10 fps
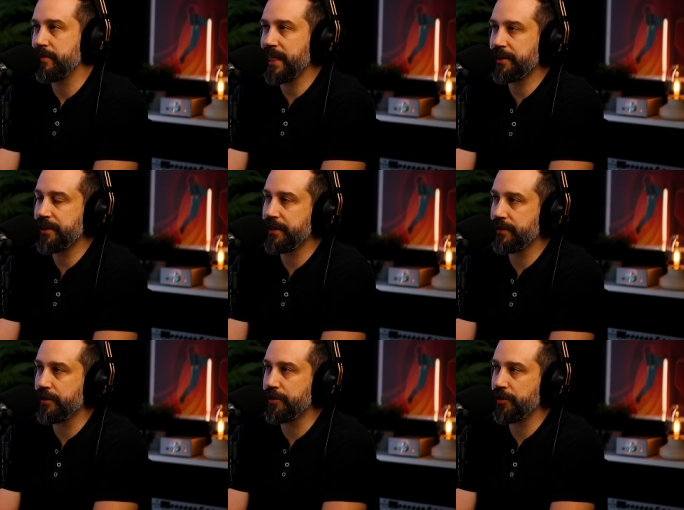It was actually
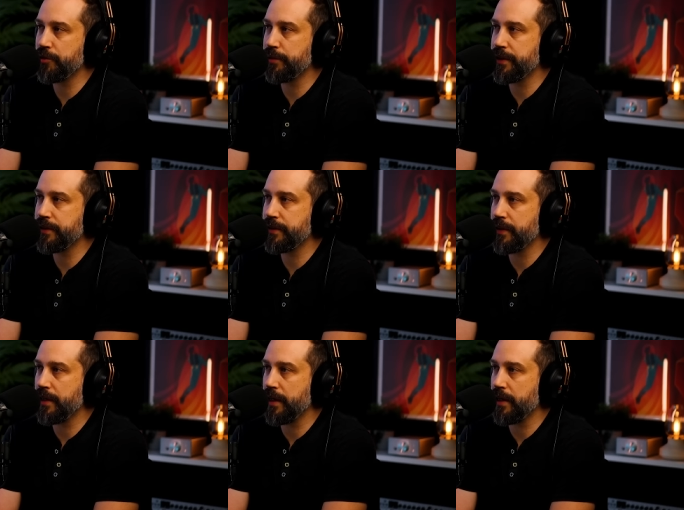to do with
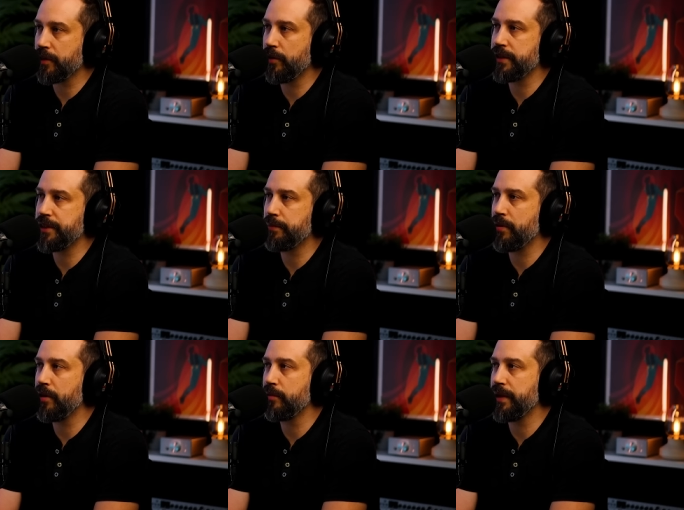uh,
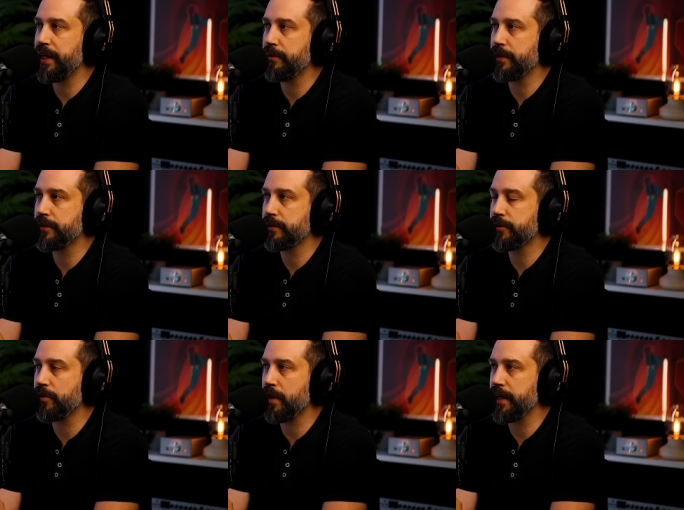COINTELPRO, where they were
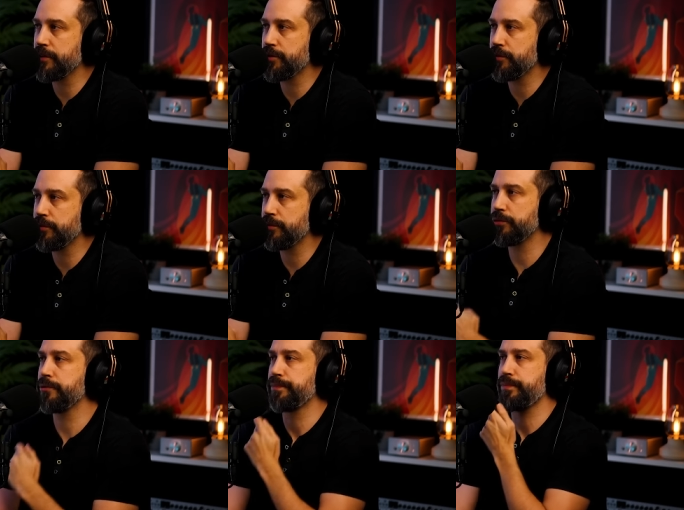trying
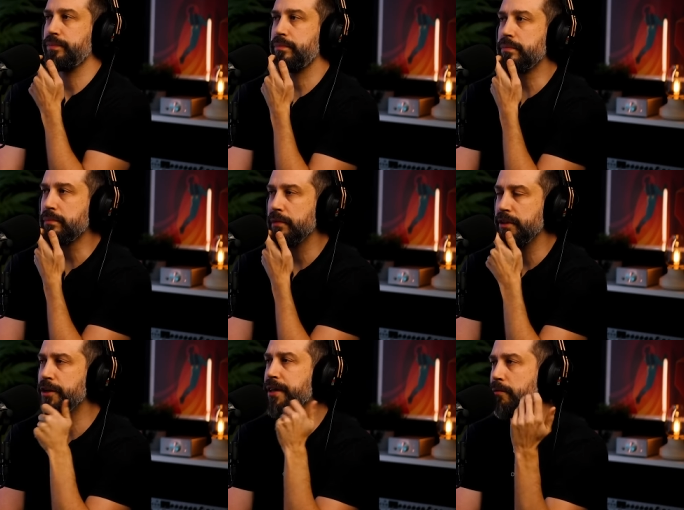to,
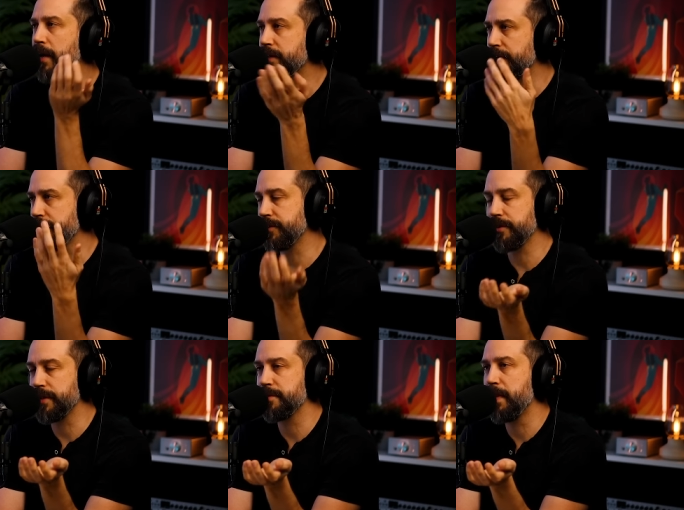you know, they ra- they used
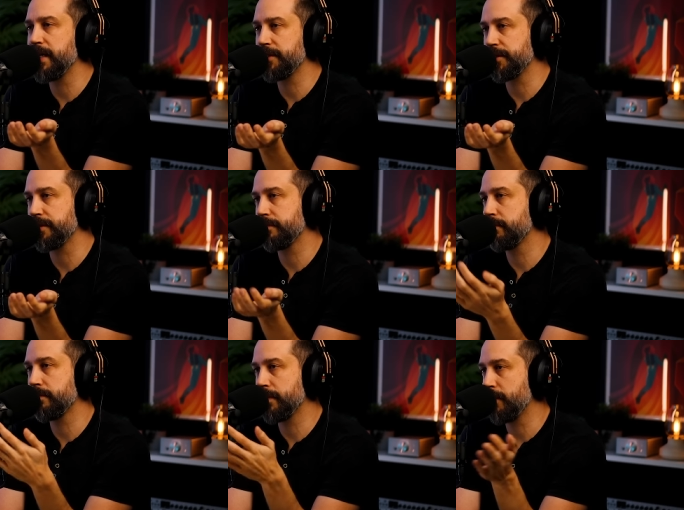all this money to
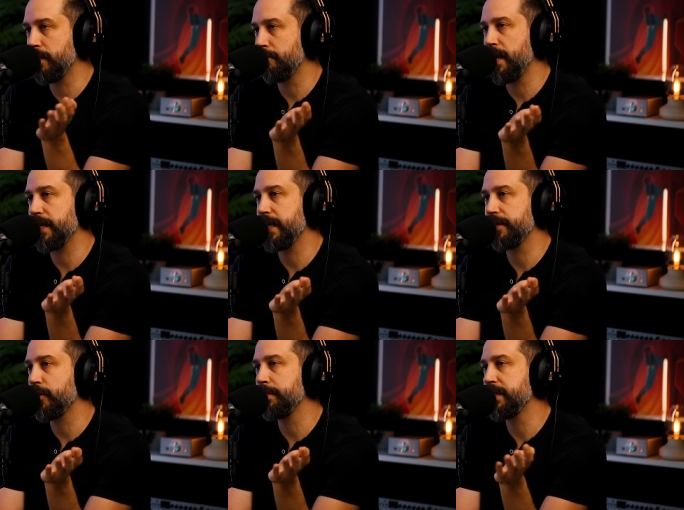er-
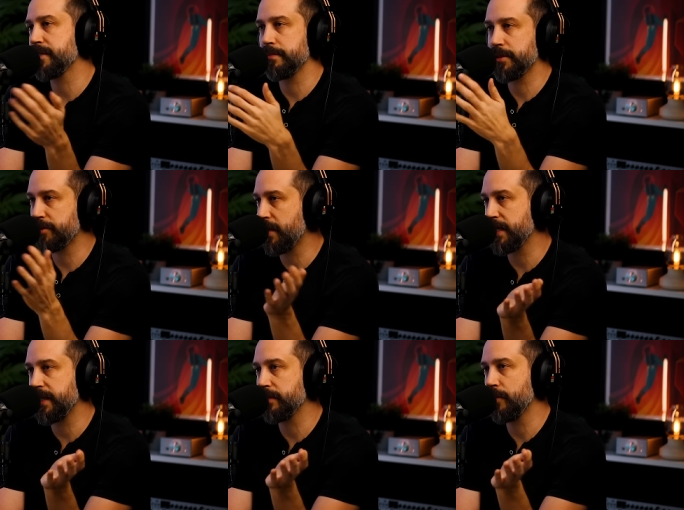eradicate communism to
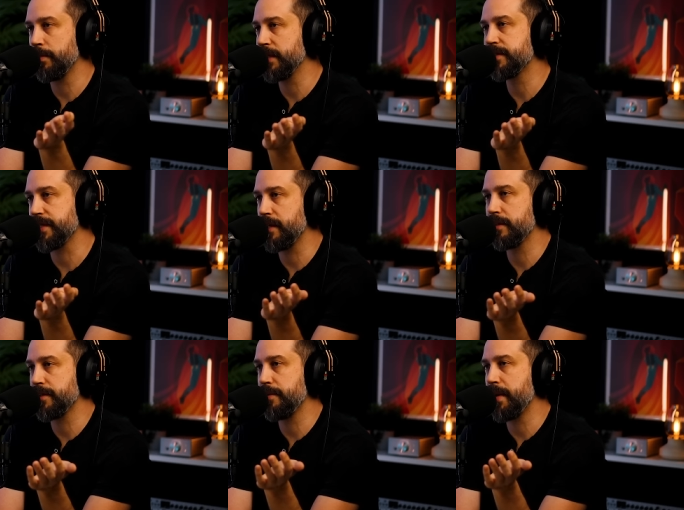track down communist
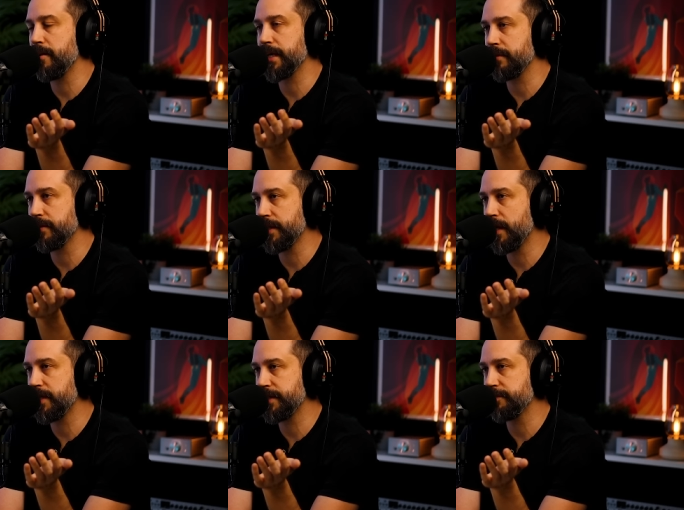cells in America in the
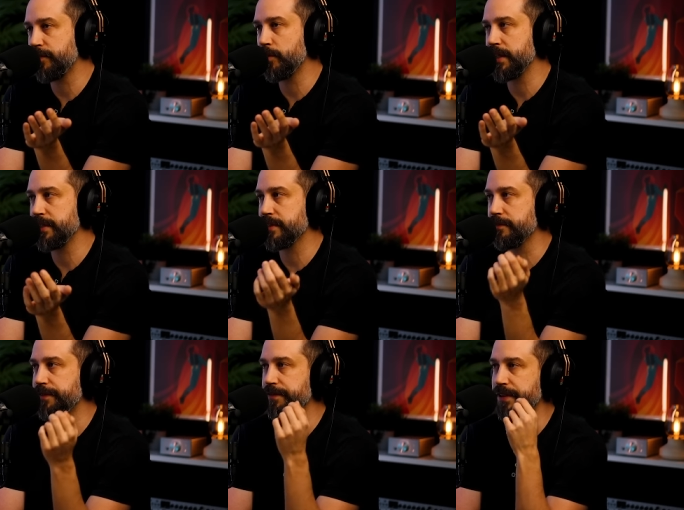1940s
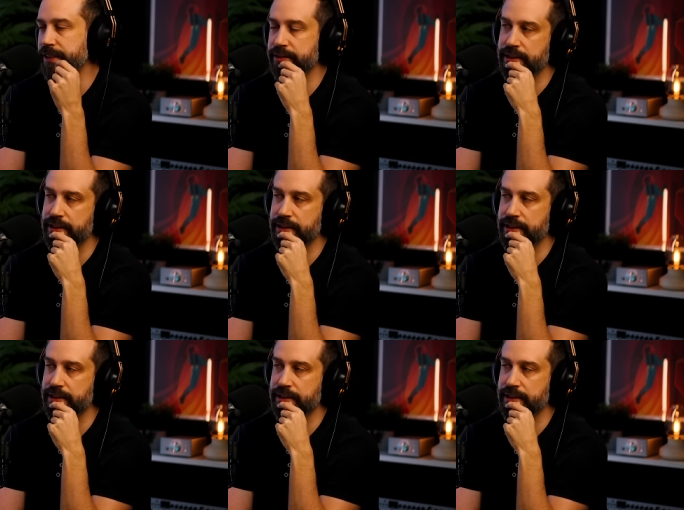and 50s.